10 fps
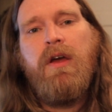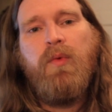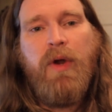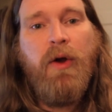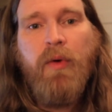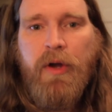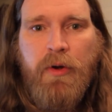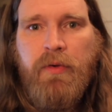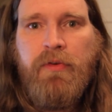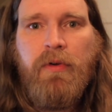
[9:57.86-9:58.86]

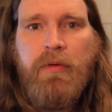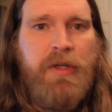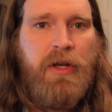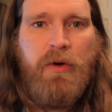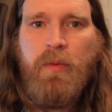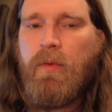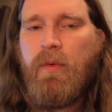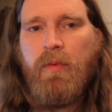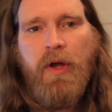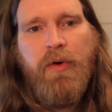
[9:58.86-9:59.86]
railroads, or
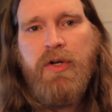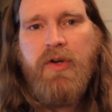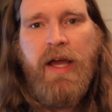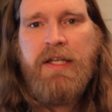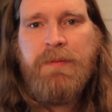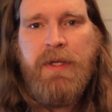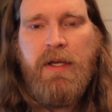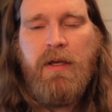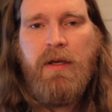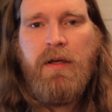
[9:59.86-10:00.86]
railroad track is
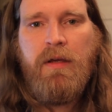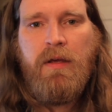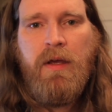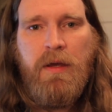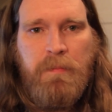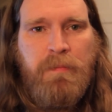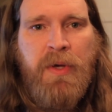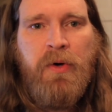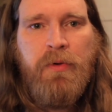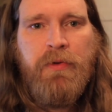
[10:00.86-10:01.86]
being
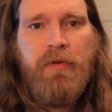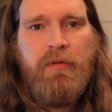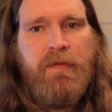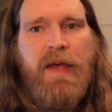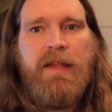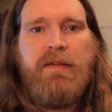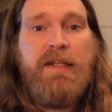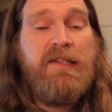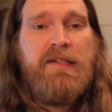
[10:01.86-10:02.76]
built, that this